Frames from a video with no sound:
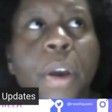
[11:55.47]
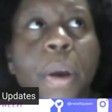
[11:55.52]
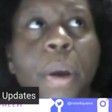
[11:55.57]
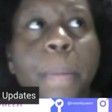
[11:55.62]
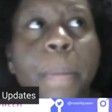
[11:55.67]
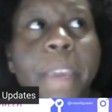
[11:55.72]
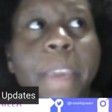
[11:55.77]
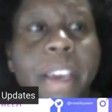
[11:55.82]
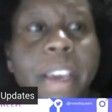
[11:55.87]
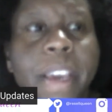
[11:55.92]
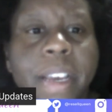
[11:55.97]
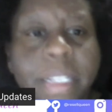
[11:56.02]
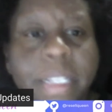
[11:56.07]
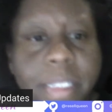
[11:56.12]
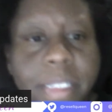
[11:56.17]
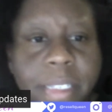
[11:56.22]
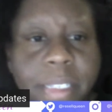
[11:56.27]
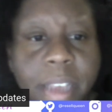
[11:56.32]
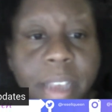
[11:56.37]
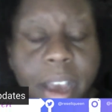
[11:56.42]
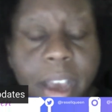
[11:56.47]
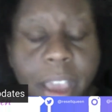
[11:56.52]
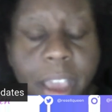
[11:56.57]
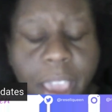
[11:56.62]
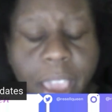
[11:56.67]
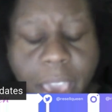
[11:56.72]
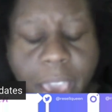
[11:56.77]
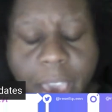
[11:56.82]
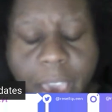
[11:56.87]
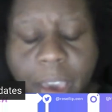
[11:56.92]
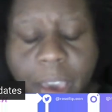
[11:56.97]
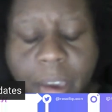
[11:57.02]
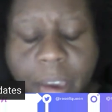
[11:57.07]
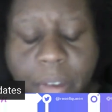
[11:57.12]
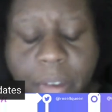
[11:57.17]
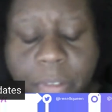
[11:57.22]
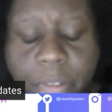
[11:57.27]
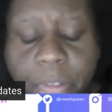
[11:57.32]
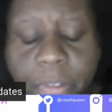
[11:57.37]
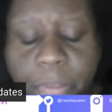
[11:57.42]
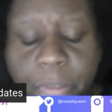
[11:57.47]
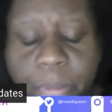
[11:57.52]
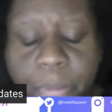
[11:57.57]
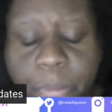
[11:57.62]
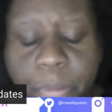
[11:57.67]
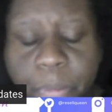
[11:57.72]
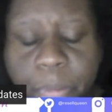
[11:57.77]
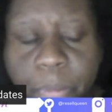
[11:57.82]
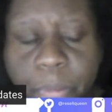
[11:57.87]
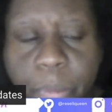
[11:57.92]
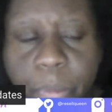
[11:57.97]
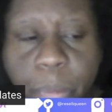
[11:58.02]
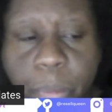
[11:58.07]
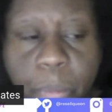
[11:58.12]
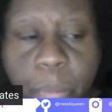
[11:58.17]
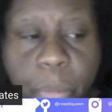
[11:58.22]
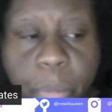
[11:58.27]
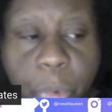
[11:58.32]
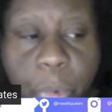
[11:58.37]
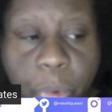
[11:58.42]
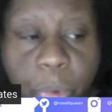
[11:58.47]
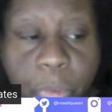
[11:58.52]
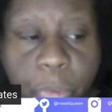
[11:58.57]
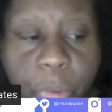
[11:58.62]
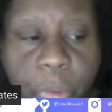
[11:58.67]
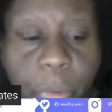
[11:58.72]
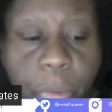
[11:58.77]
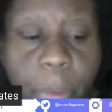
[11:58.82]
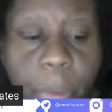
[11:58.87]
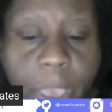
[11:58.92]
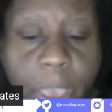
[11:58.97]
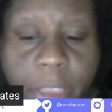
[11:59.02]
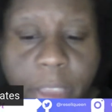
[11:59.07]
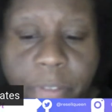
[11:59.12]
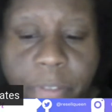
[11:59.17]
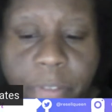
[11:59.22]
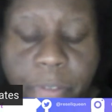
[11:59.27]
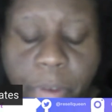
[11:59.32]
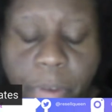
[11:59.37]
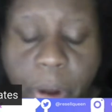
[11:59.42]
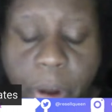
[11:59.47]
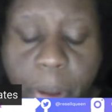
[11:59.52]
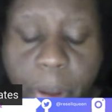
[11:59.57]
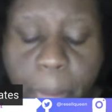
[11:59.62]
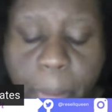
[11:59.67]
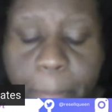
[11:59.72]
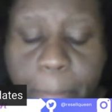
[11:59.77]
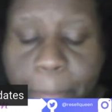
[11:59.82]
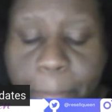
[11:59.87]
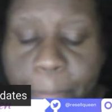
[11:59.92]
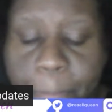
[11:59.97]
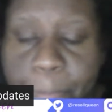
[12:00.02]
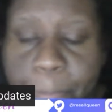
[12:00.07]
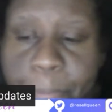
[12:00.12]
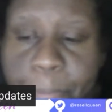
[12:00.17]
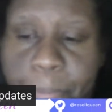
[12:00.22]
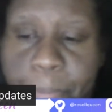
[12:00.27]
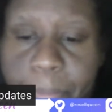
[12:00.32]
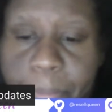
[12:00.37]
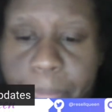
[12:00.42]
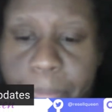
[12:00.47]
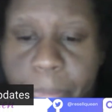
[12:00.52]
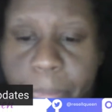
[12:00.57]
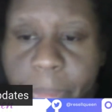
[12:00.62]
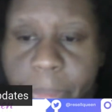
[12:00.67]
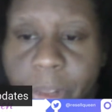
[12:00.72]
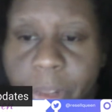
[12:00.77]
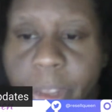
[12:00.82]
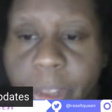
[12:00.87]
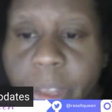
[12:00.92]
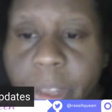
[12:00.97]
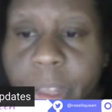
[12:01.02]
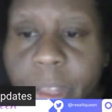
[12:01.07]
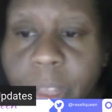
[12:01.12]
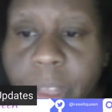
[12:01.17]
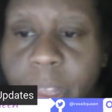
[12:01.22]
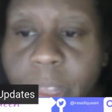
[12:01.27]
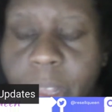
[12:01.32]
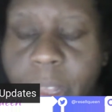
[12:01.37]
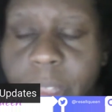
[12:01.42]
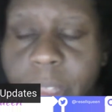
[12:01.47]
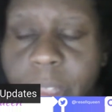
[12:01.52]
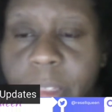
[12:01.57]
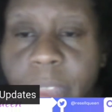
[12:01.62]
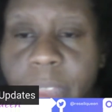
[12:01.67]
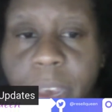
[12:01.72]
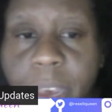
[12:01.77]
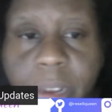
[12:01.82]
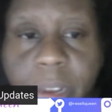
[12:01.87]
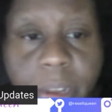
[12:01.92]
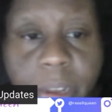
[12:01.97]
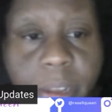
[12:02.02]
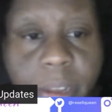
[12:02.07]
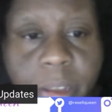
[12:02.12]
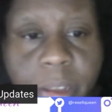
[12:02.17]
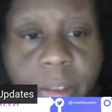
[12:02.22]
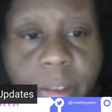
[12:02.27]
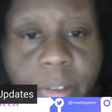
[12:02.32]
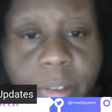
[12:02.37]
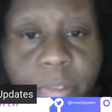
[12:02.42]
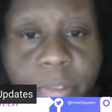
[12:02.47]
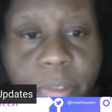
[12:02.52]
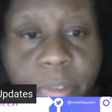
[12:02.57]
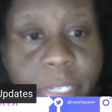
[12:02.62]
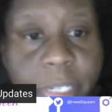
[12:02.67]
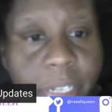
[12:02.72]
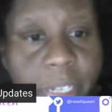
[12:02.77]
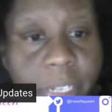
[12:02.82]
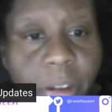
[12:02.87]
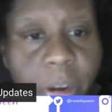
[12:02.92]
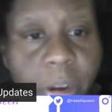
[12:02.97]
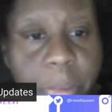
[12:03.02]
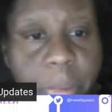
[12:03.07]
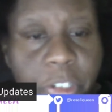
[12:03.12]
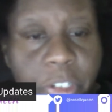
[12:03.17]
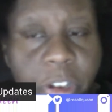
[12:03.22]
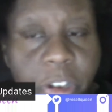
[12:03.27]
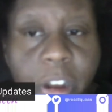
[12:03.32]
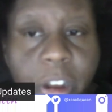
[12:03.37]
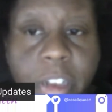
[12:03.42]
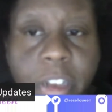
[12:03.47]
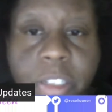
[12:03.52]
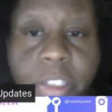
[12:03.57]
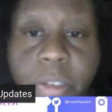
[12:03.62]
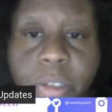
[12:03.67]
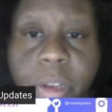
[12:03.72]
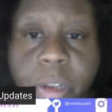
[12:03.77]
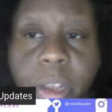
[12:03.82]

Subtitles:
Because I have moved away from a lot of retail arbitrage.